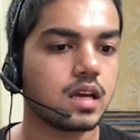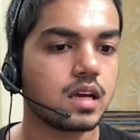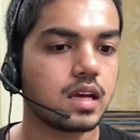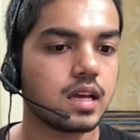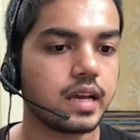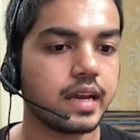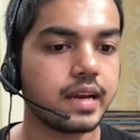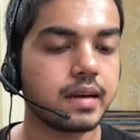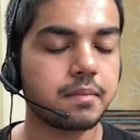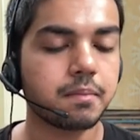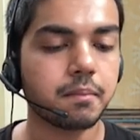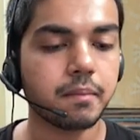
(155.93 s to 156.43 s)

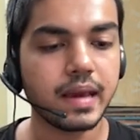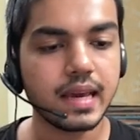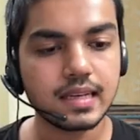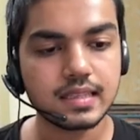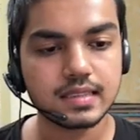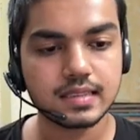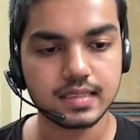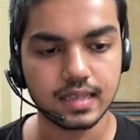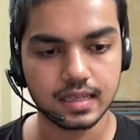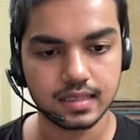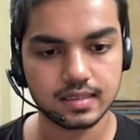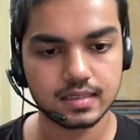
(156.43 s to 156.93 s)
It makes
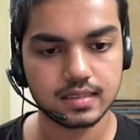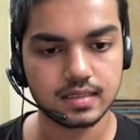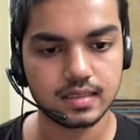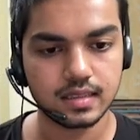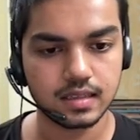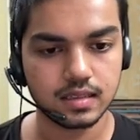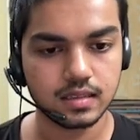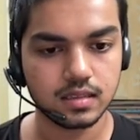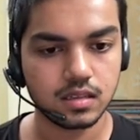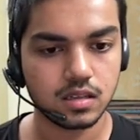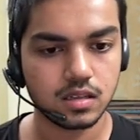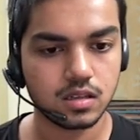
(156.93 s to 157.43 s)
sense
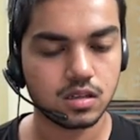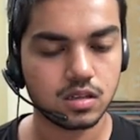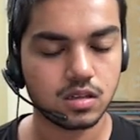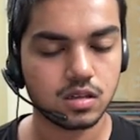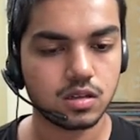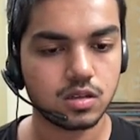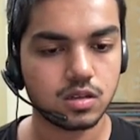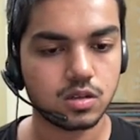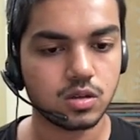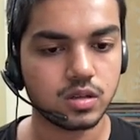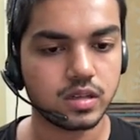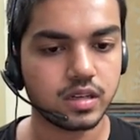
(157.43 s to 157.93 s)
then
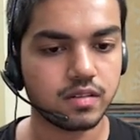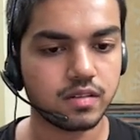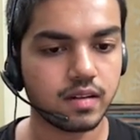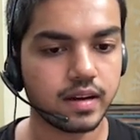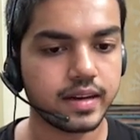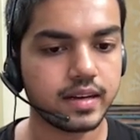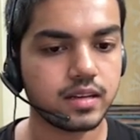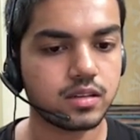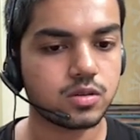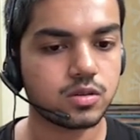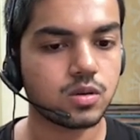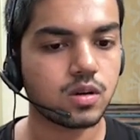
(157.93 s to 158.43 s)
to
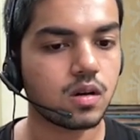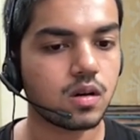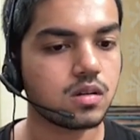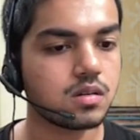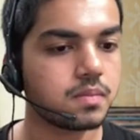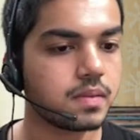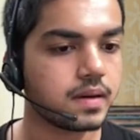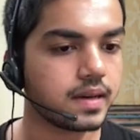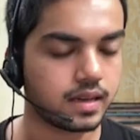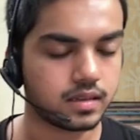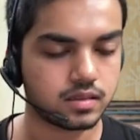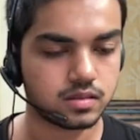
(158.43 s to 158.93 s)
divide throughout
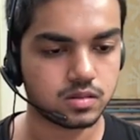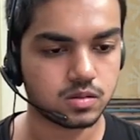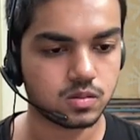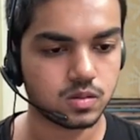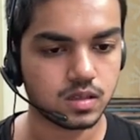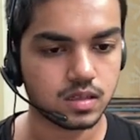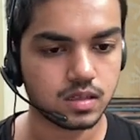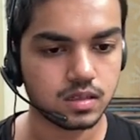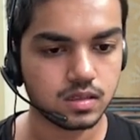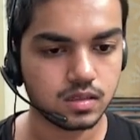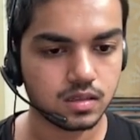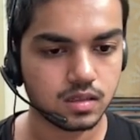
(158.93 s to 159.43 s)
by x
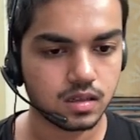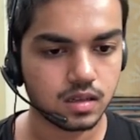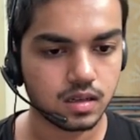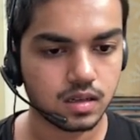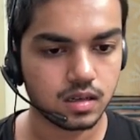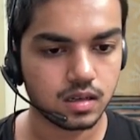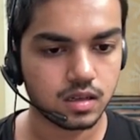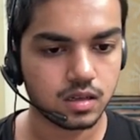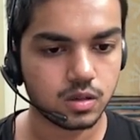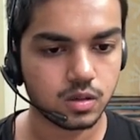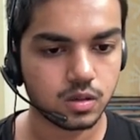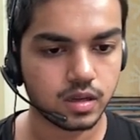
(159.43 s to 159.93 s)
square
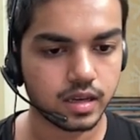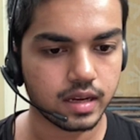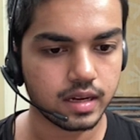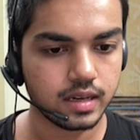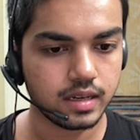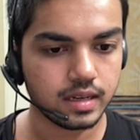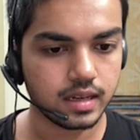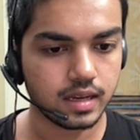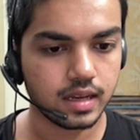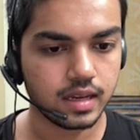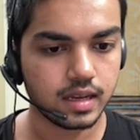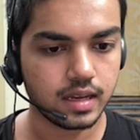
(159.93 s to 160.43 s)
to get
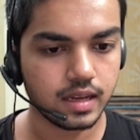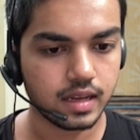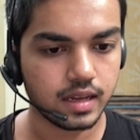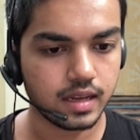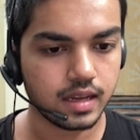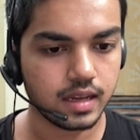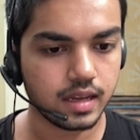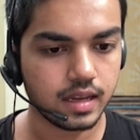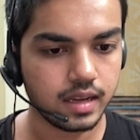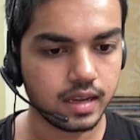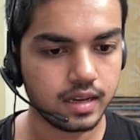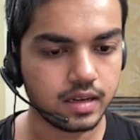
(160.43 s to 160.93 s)

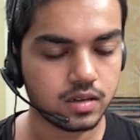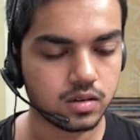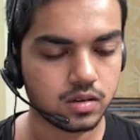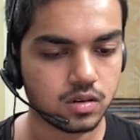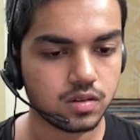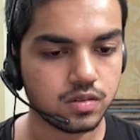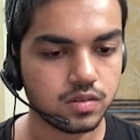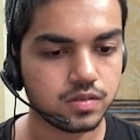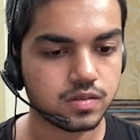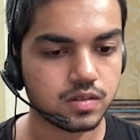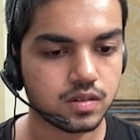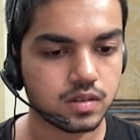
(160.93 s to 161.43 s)
8
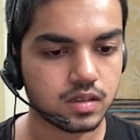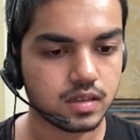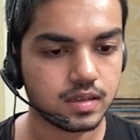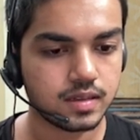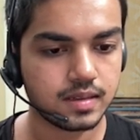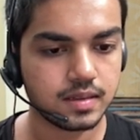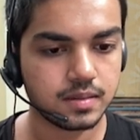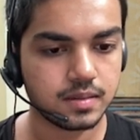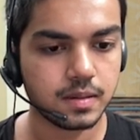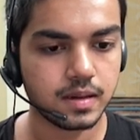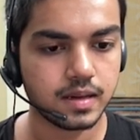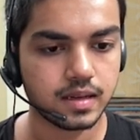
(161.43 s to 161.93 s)
of
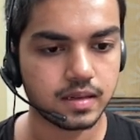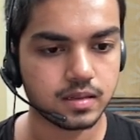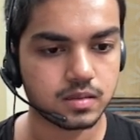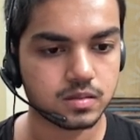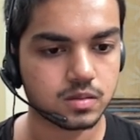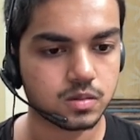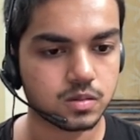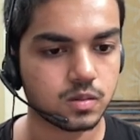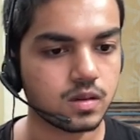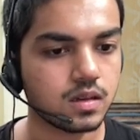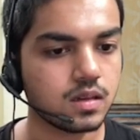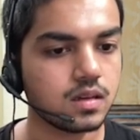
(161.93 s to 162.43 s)
t by x
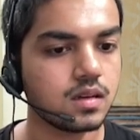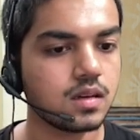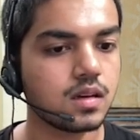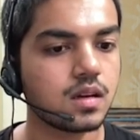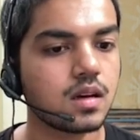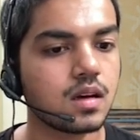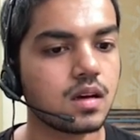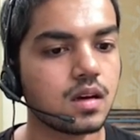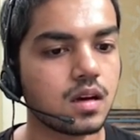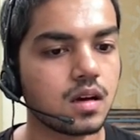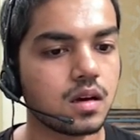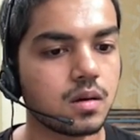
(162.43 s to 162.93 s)
square
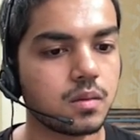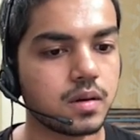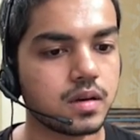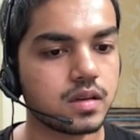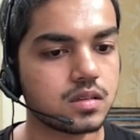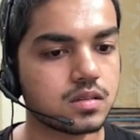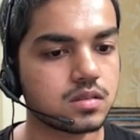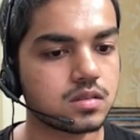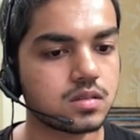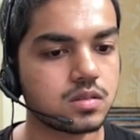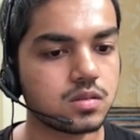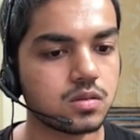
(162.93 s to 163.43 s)

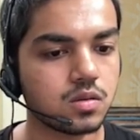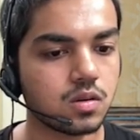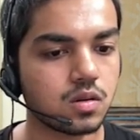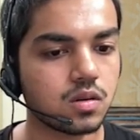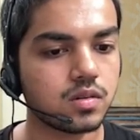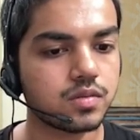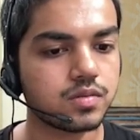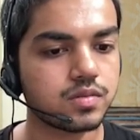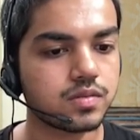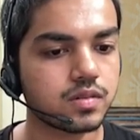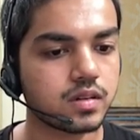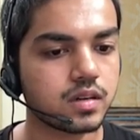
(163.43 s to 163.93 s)
minus 2
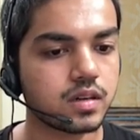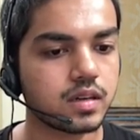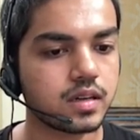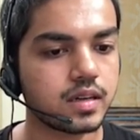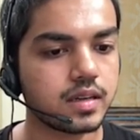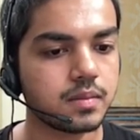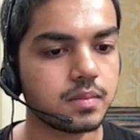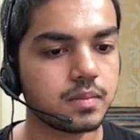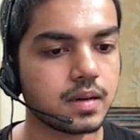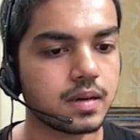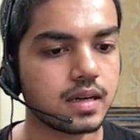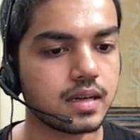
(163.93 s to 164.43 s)
of
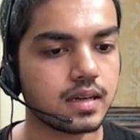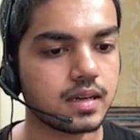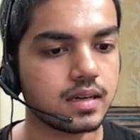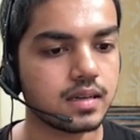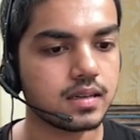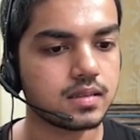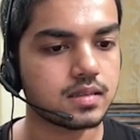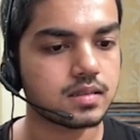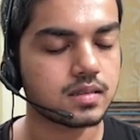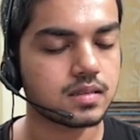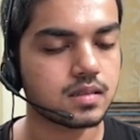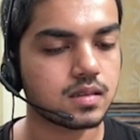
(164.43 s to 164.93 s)
t by
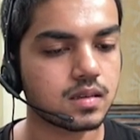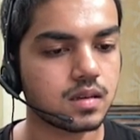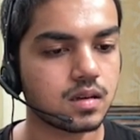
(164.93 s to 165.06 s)
x